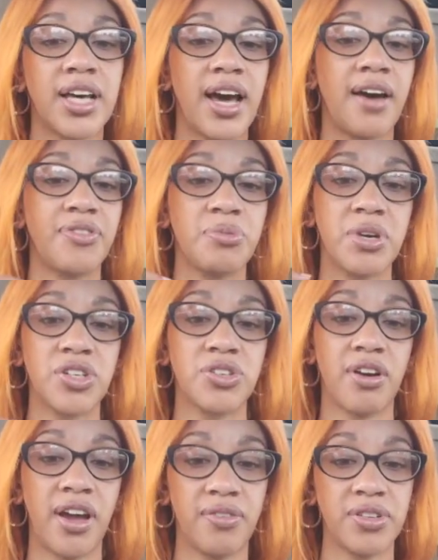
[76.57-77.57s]
I have to make
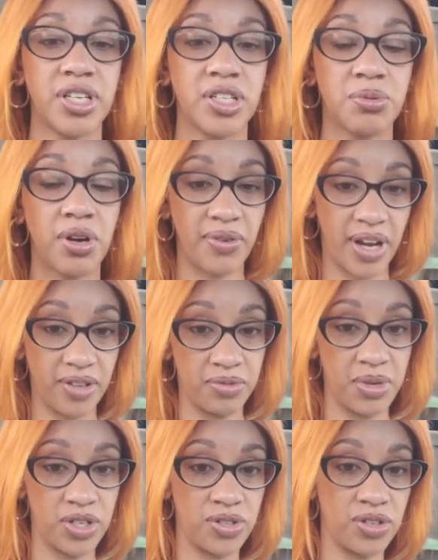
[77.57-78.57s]
sure everything is perfect, I have to
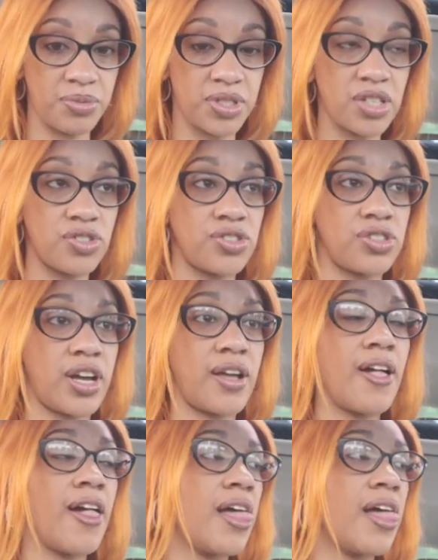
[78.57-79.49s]
make sure I'm sitting straight.